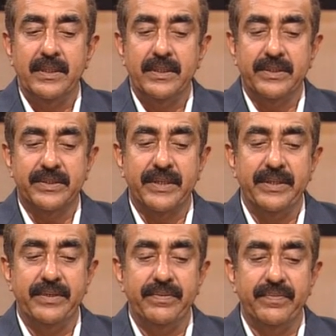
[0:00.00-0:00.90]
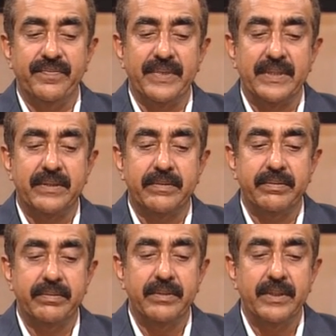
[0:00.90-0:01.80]
studied with
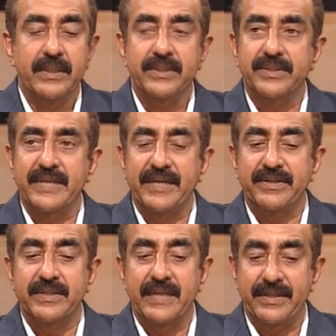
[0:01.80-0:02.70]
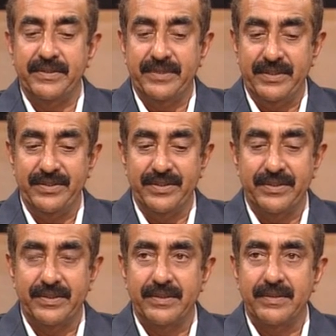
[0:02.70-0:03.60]
saints and
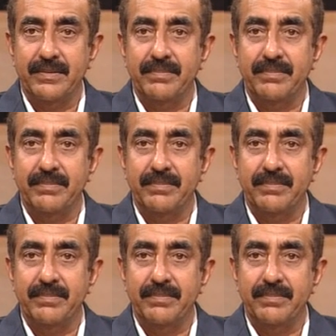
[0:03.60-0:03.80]
sages.